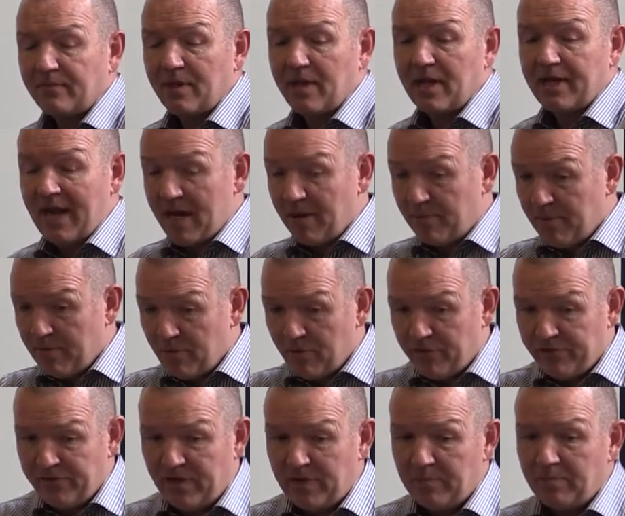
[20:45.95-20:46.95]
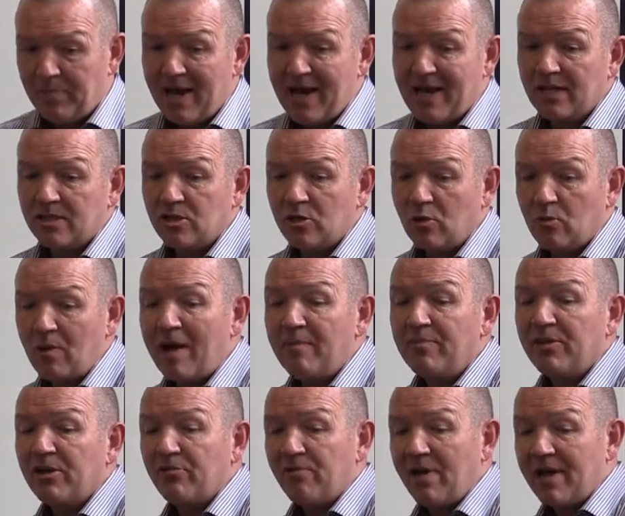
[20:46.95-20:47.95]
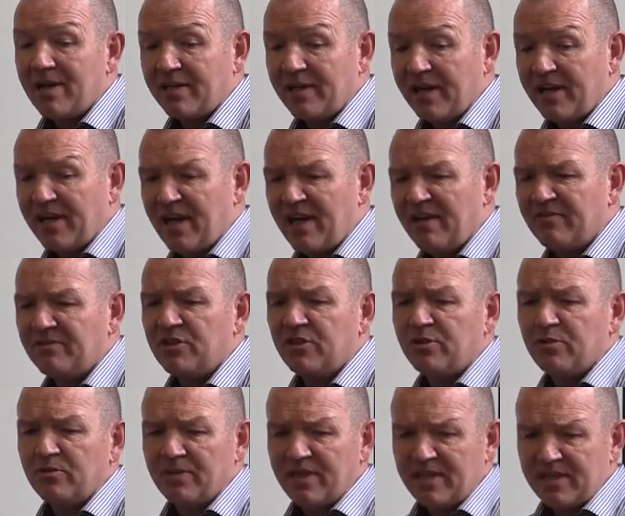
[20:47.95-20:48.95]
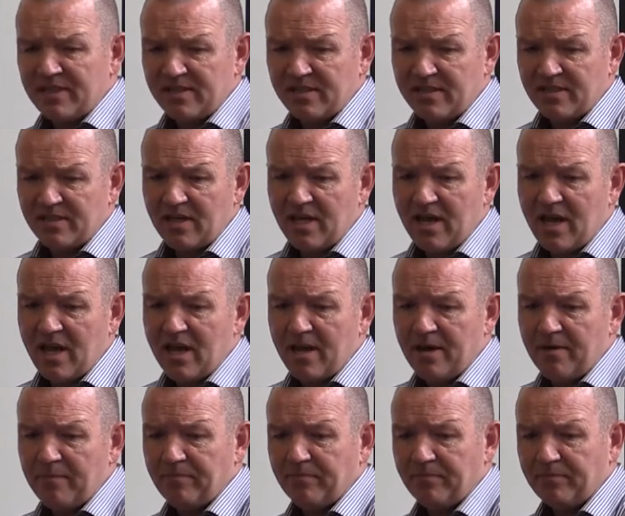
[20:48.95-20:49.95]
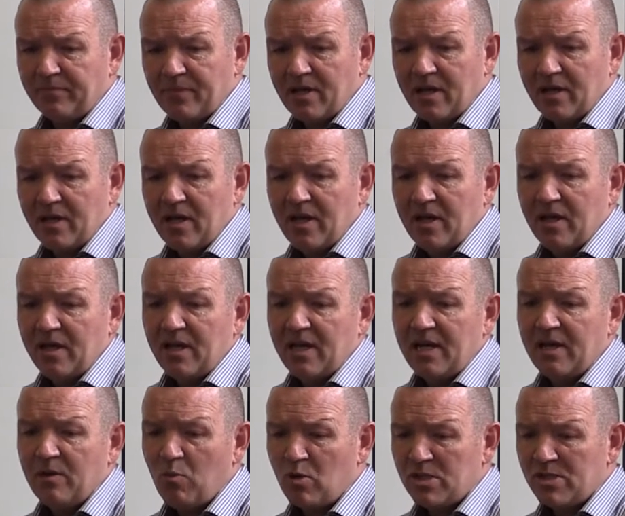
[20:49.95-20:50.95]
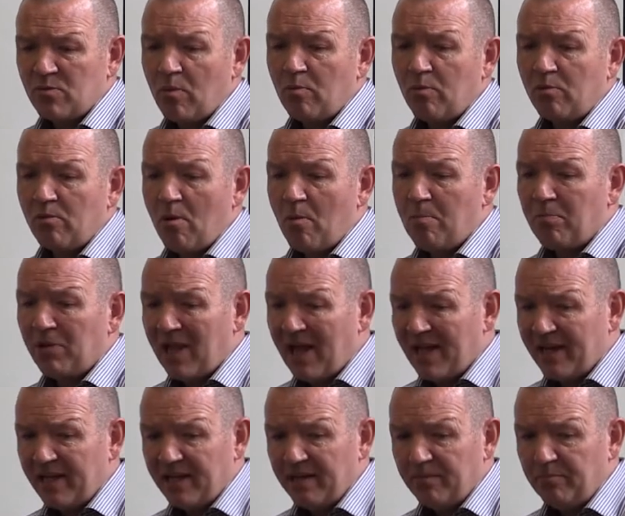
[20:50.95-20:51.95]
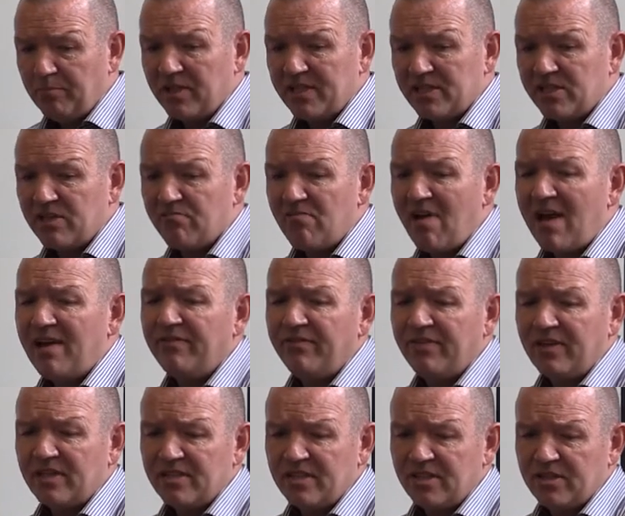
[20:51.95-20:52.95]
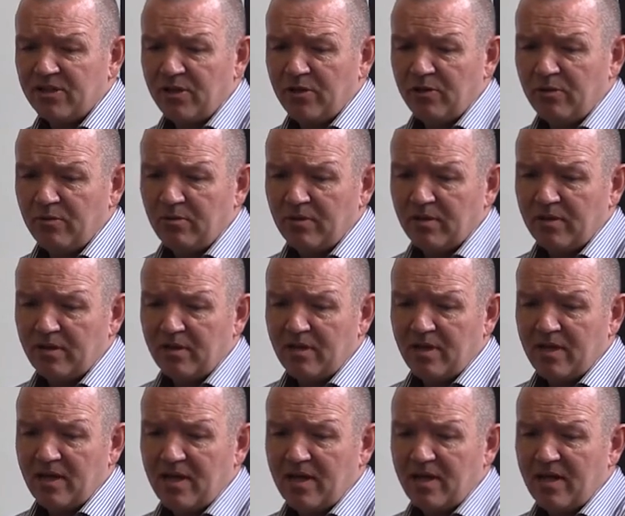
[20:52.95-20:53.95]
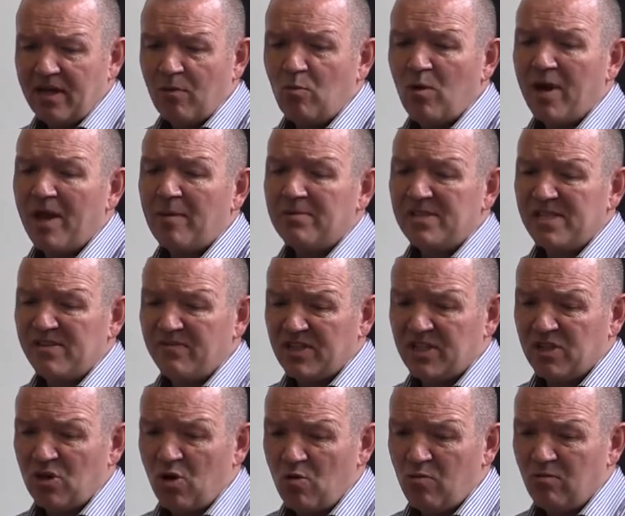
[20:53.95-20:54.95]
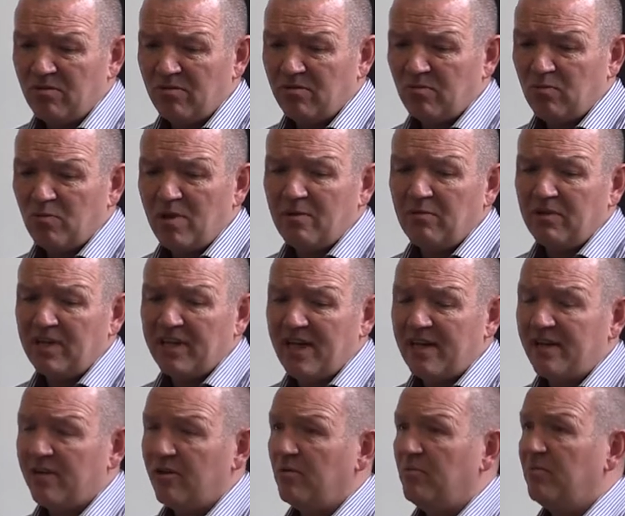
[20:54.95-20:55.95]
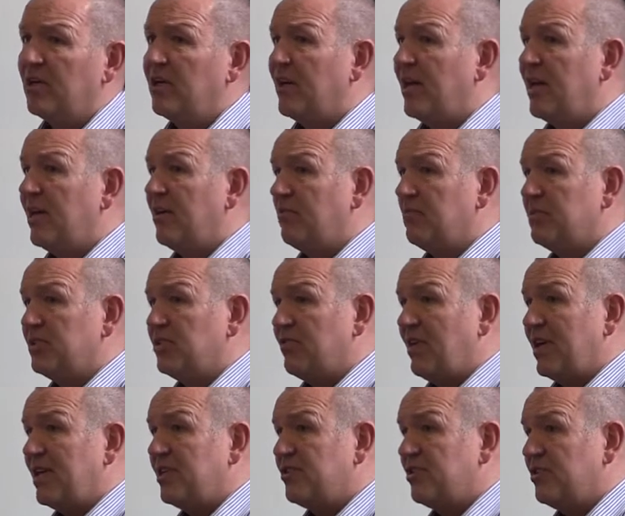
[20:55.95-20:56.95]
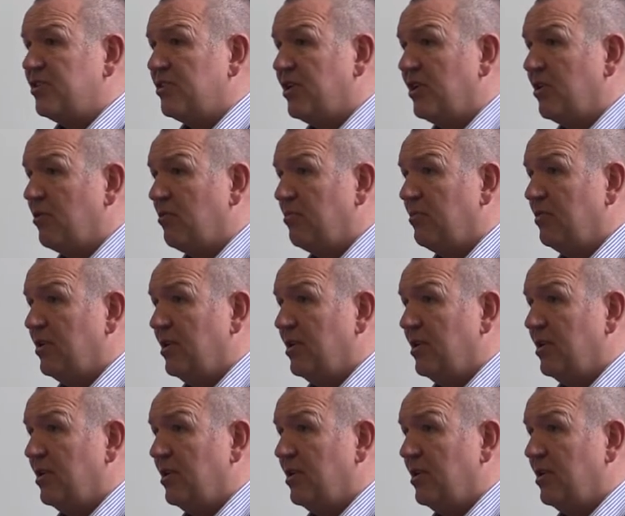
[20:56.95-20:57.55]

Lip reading: Again, a bit more feedback. So I'm the granddad, I have to do this. It wasn't what we were planning, but it's the right thing to do. And what happens if I don't? Where will they end up? They could end up with strangers, you know.